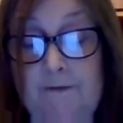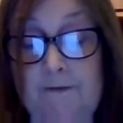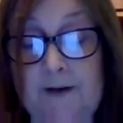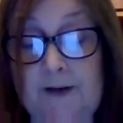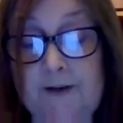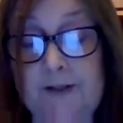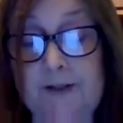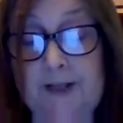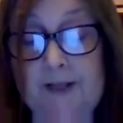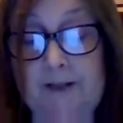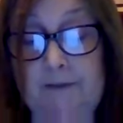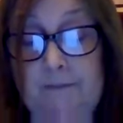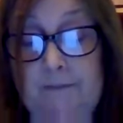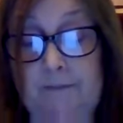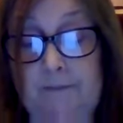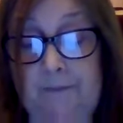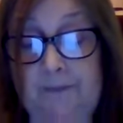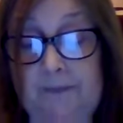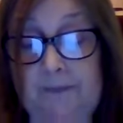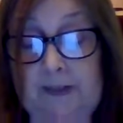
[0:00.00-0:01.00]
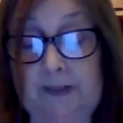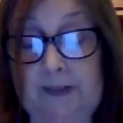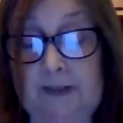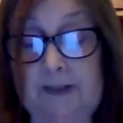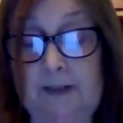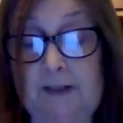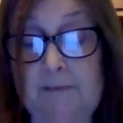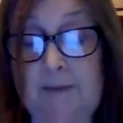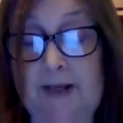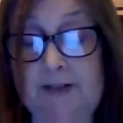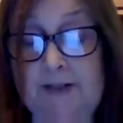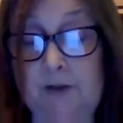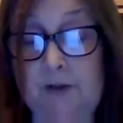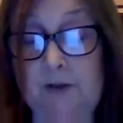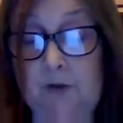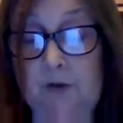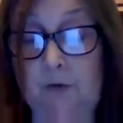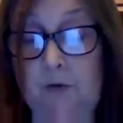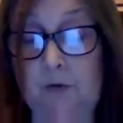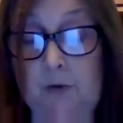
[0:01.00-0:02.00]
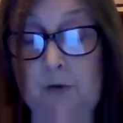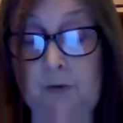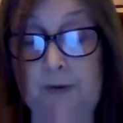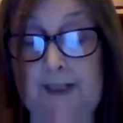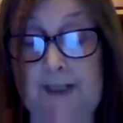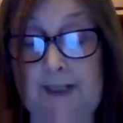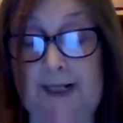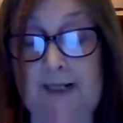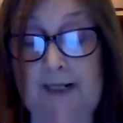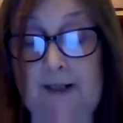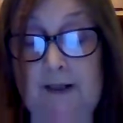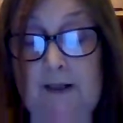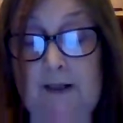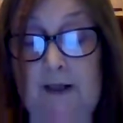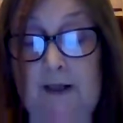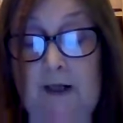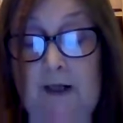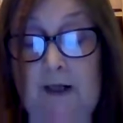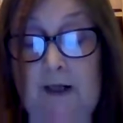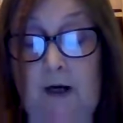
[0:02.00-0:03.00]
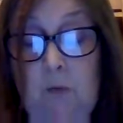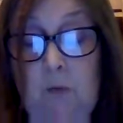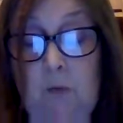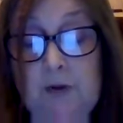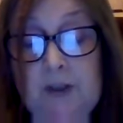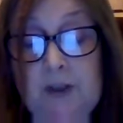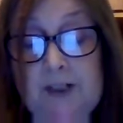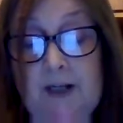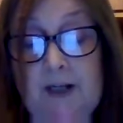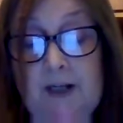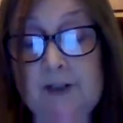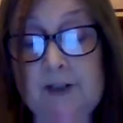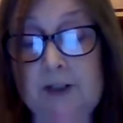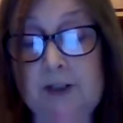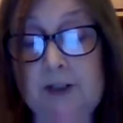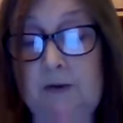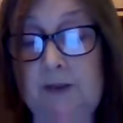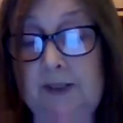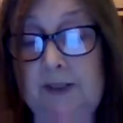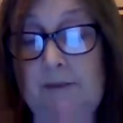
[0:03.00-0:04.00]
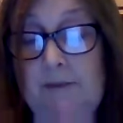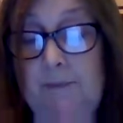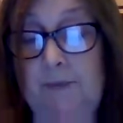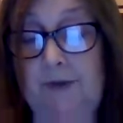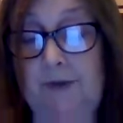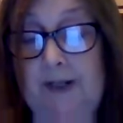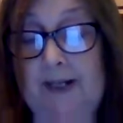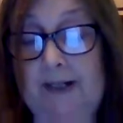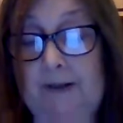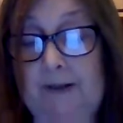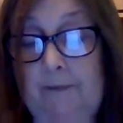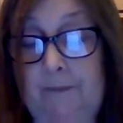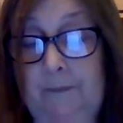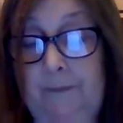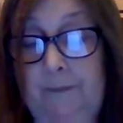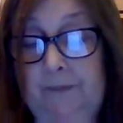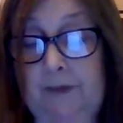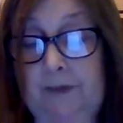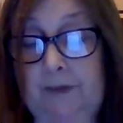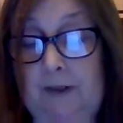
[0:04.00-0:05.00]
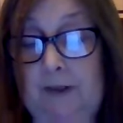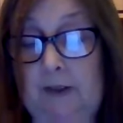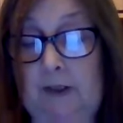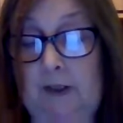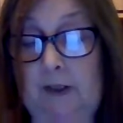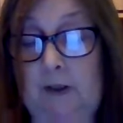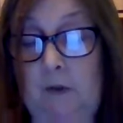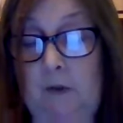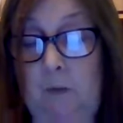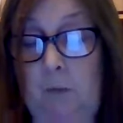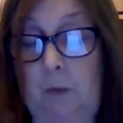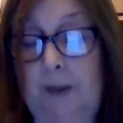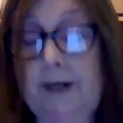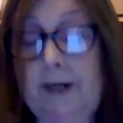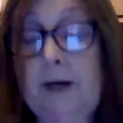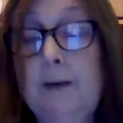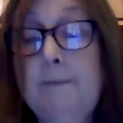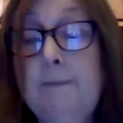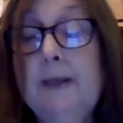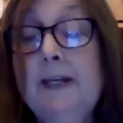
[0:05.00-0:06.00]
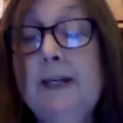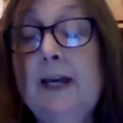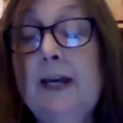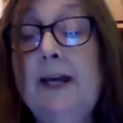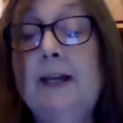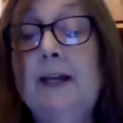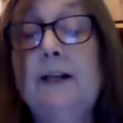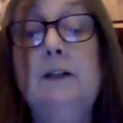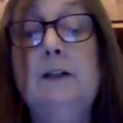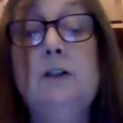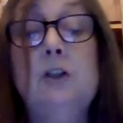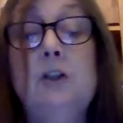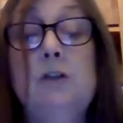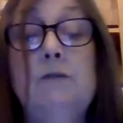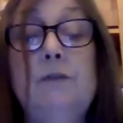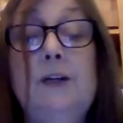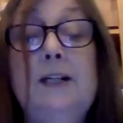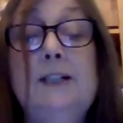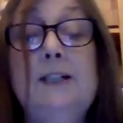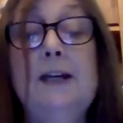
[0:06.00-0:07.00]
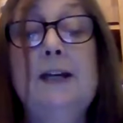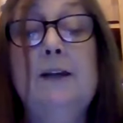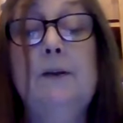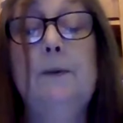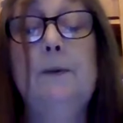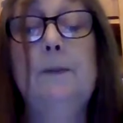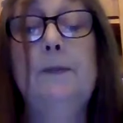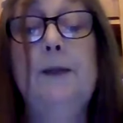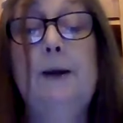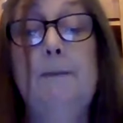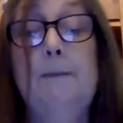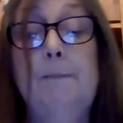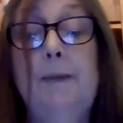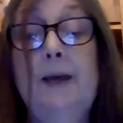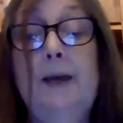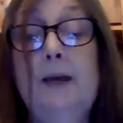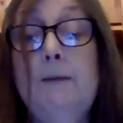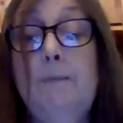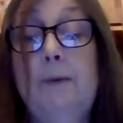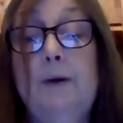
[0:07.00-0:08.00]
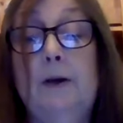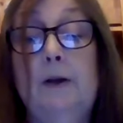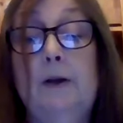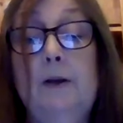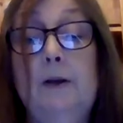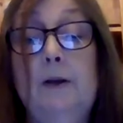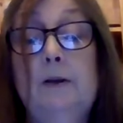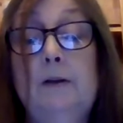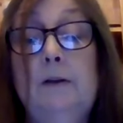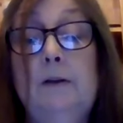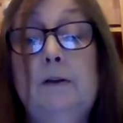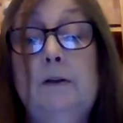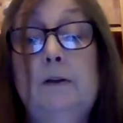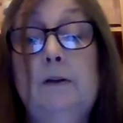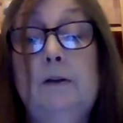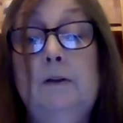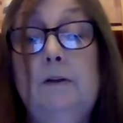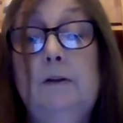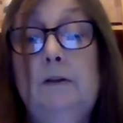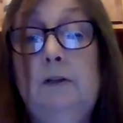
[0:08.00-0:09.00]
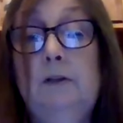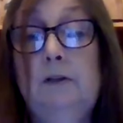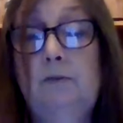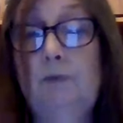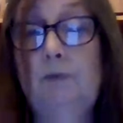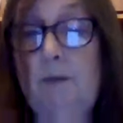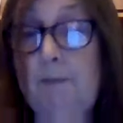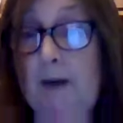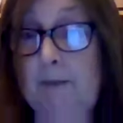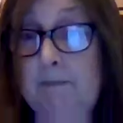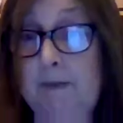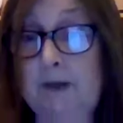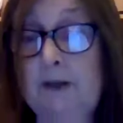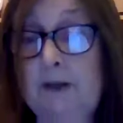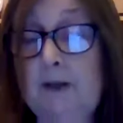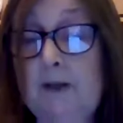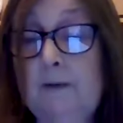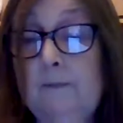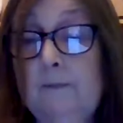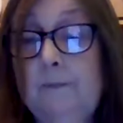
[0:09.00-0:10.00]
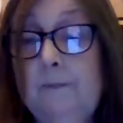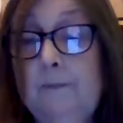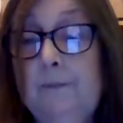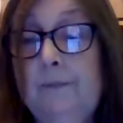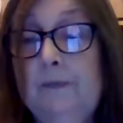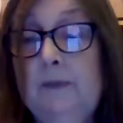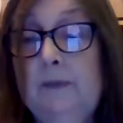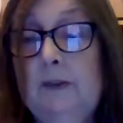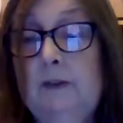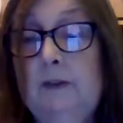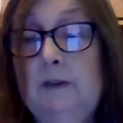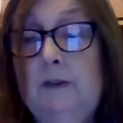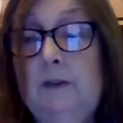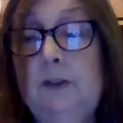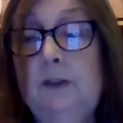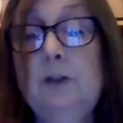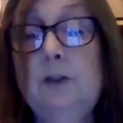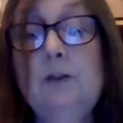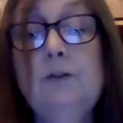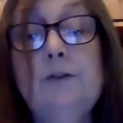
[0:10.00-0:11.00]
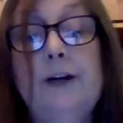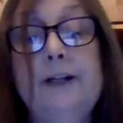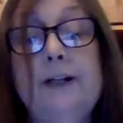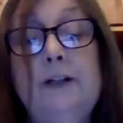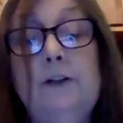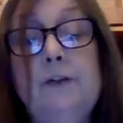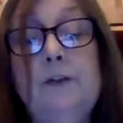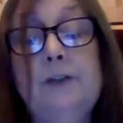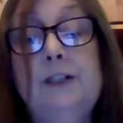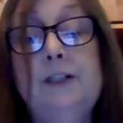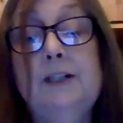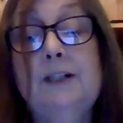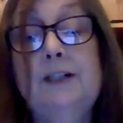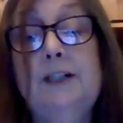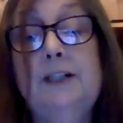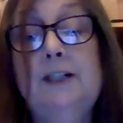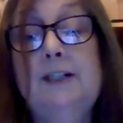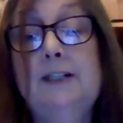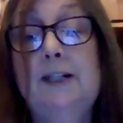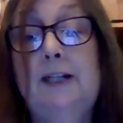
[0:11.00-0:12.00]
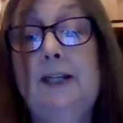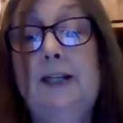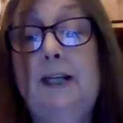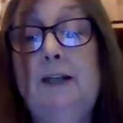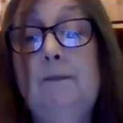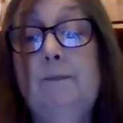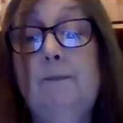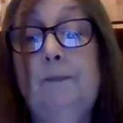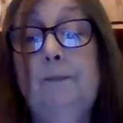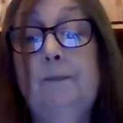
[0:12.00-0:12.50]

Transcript: Father, said Maddox awkwardly, I want to ask you something. When I began to read out that paper, you remember, the curé nodded uneasily.